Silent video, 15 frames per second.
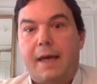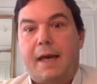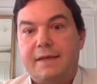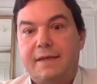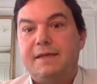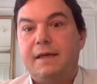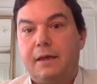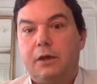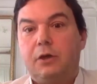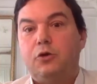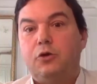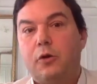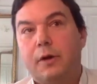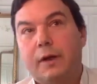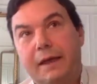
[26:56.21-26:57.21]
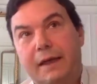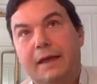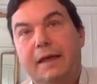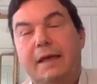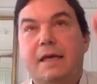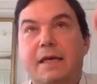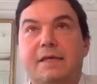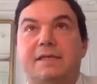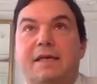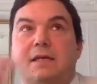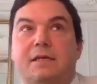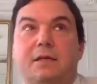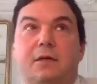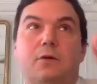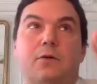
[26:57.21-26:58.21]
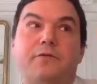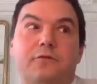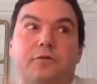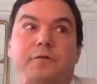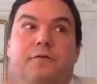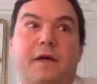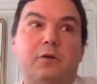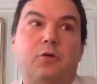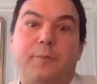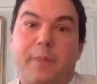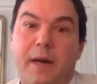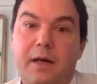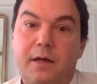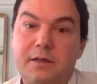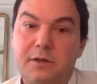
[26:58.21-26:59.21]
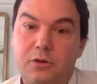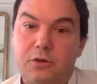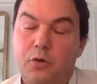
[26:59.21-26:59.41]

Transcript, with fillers: i think you know that you have to find a balance.